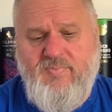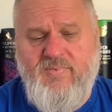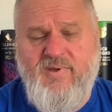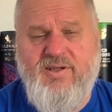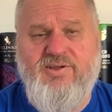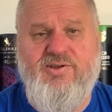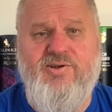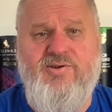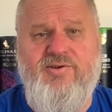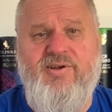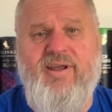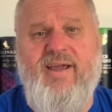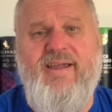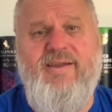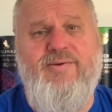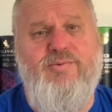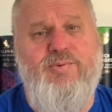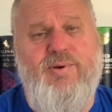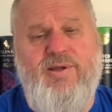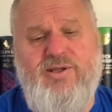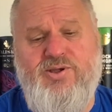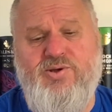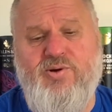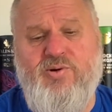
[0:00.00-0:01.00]
today
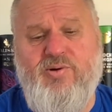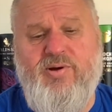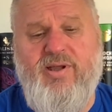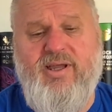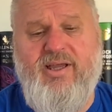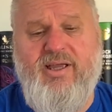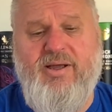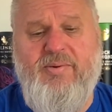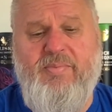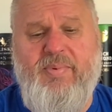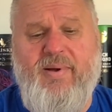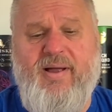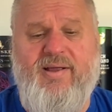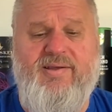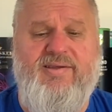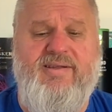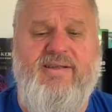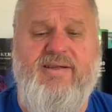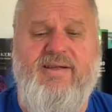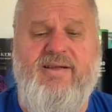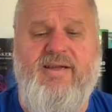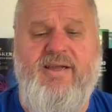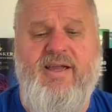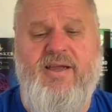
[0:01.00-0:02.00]
we're talking about
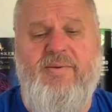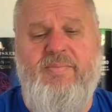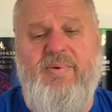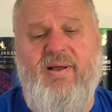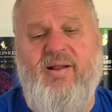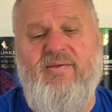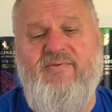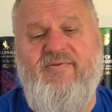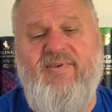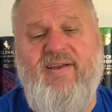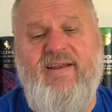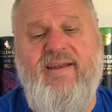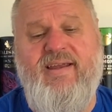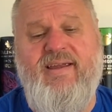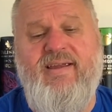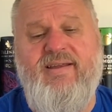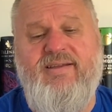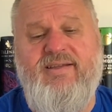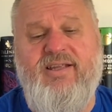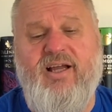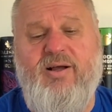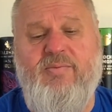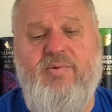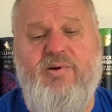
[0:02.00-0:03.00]
the
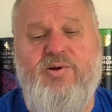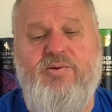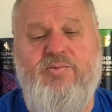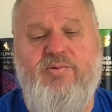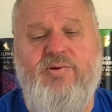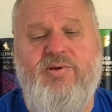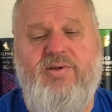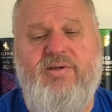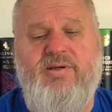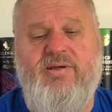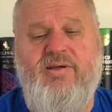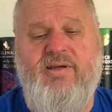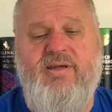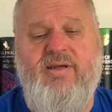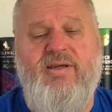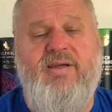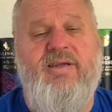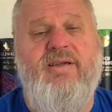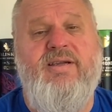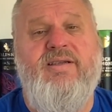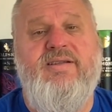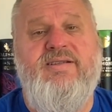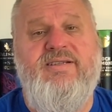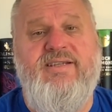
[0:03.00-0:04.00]
Balvenie Double Wood
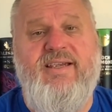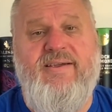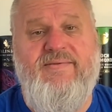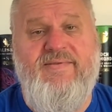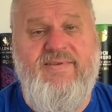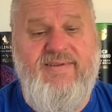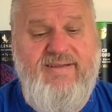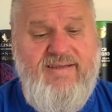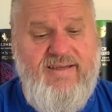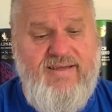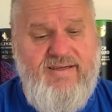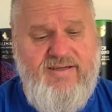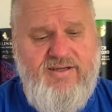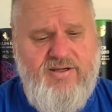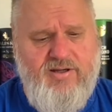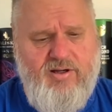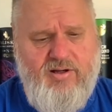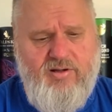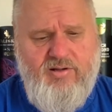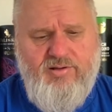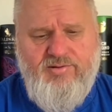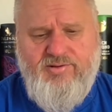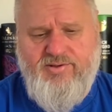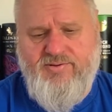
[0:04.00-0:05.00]

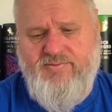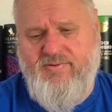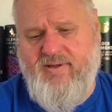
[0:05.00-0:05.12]
17-year-old.